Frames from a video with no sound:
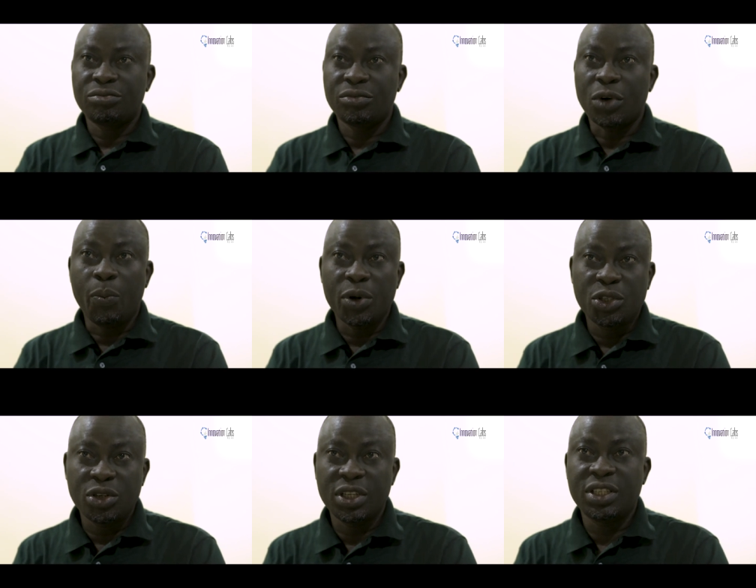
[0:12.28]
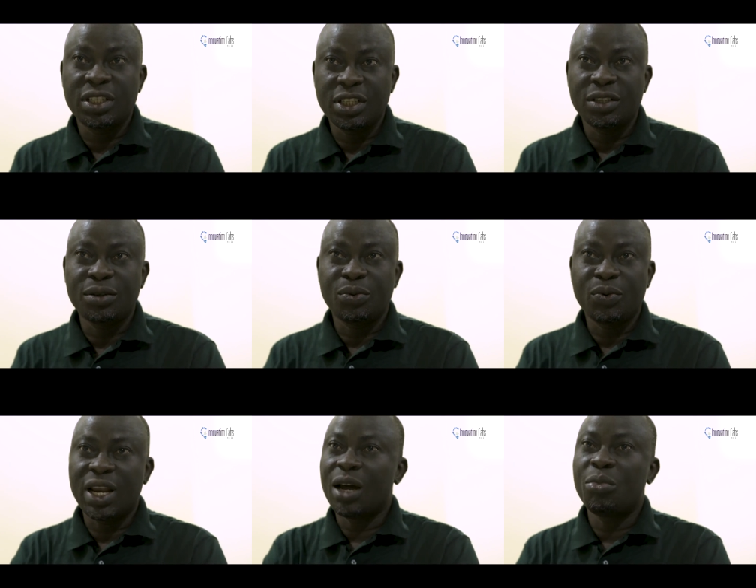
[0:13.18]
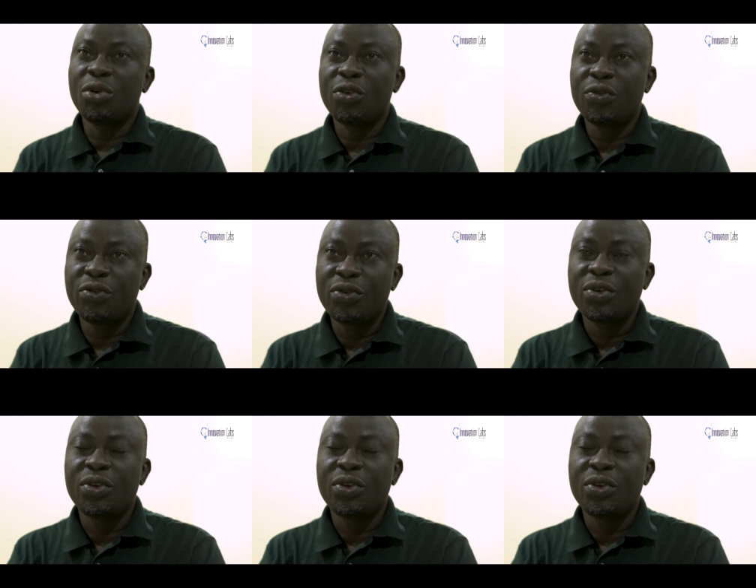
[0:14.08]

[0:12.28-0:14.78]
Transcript: opportunity, well above